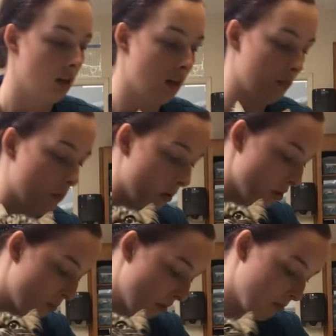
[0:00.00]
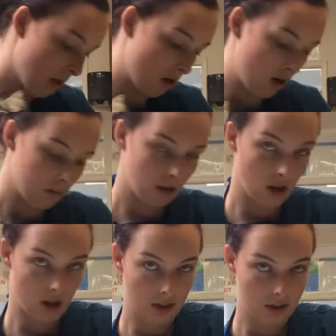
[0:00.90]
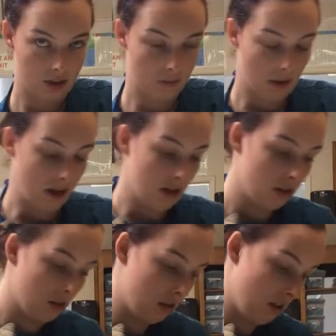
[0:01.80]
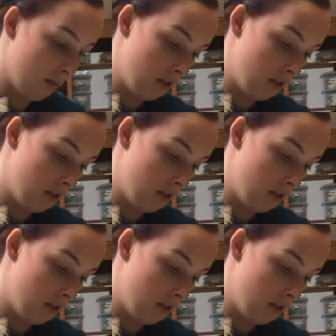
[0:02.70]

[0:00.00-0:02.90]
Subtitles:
I'm going to put my arm along his spine to help